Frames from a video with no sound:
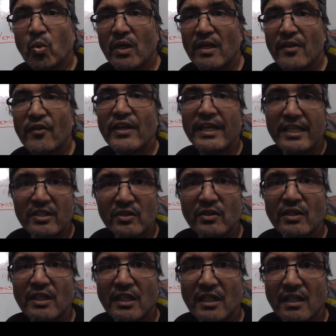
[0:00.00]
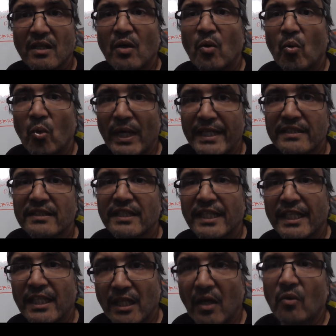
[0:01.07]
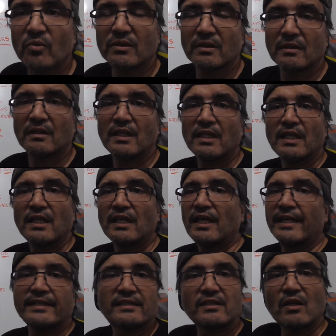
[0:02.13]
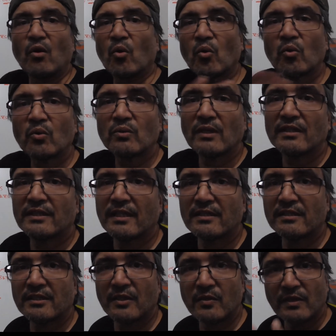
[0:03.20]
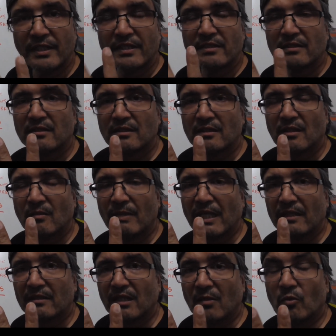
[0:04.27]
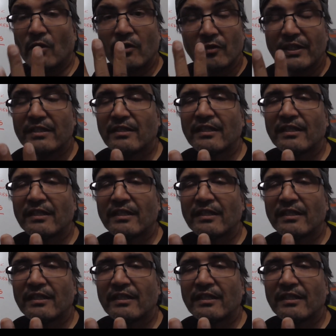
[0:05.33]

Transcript: worth his or her weight in gold it's all, there's two things to know about, di- well, three